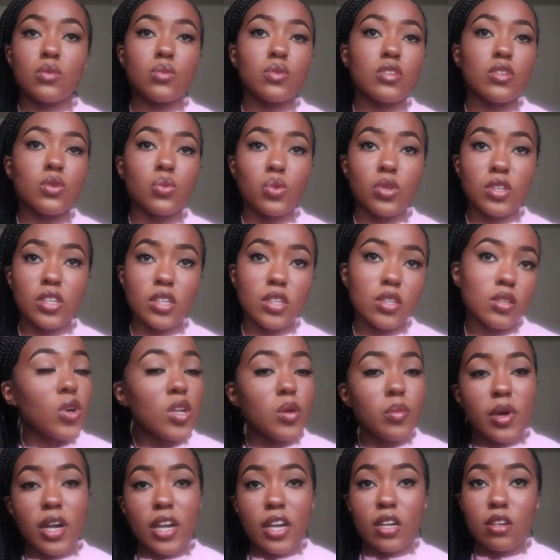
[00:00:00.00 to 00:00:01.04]
i wanted to wear one
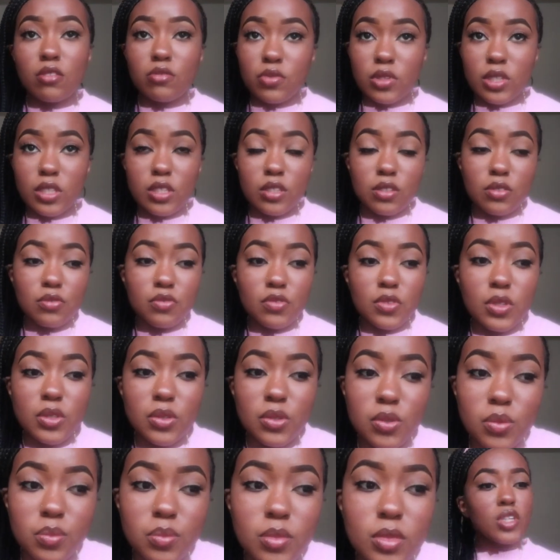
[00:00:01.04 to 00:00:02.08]
of my outfits to
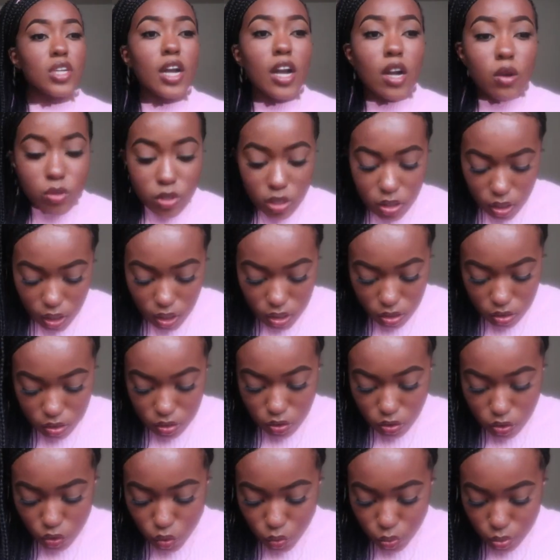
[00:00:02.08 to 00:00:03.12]
film but yeah i really like this
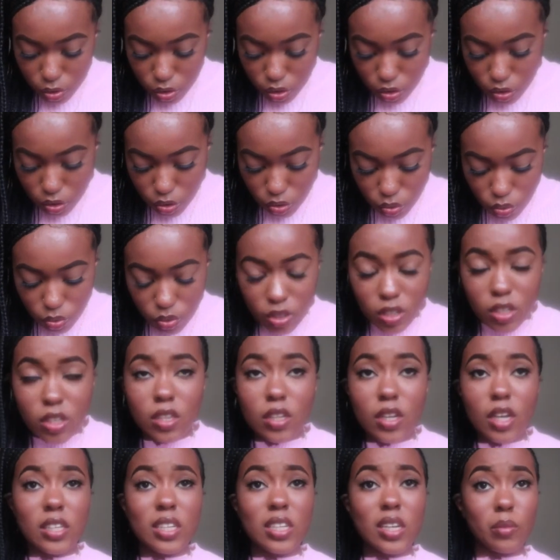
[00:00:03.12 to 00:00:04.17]
it's super cute
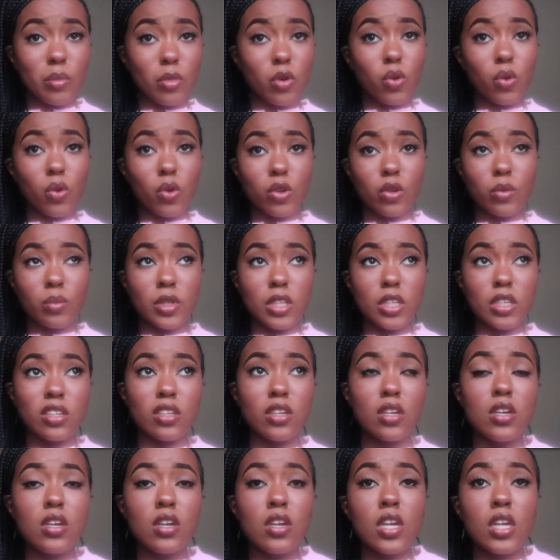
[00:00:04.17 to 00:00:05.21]
and i think i'm gonna order
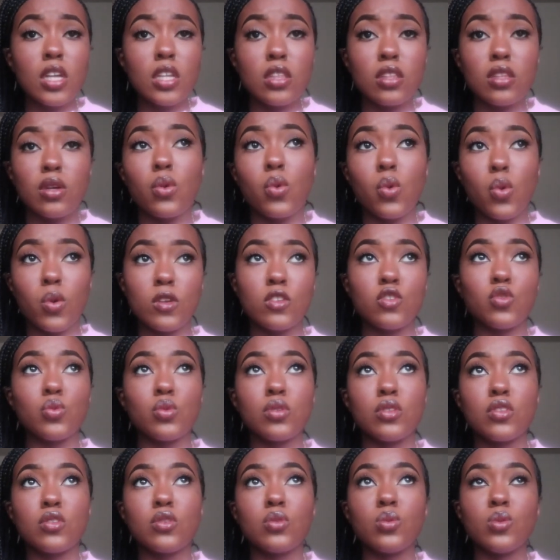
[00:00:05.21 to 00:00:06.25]
me the orange
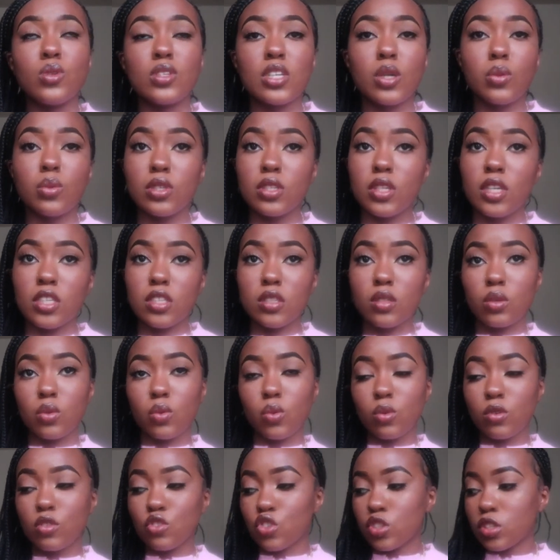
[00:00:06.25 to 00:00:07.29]
one too because i really like the
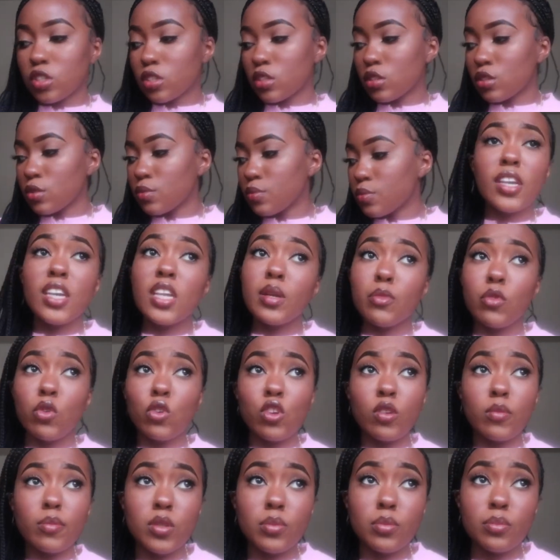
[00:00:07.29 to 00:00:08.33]
orange color and i'm gonna
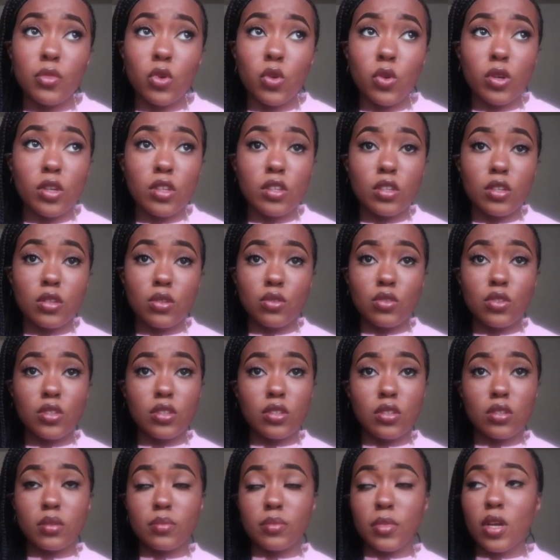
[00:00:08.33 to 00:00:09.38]
order some more of those
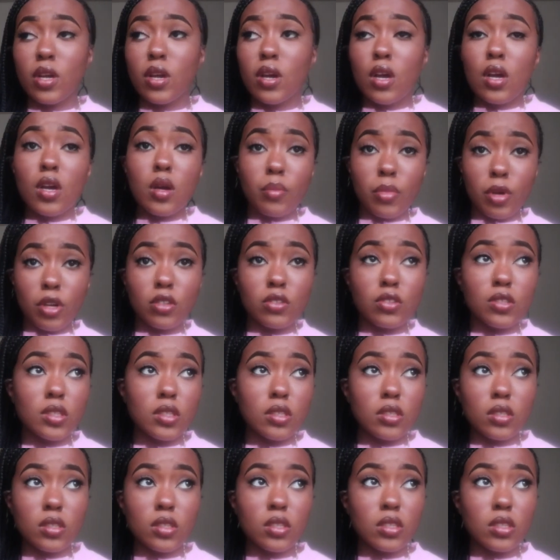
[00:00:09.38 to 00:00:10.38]
um purses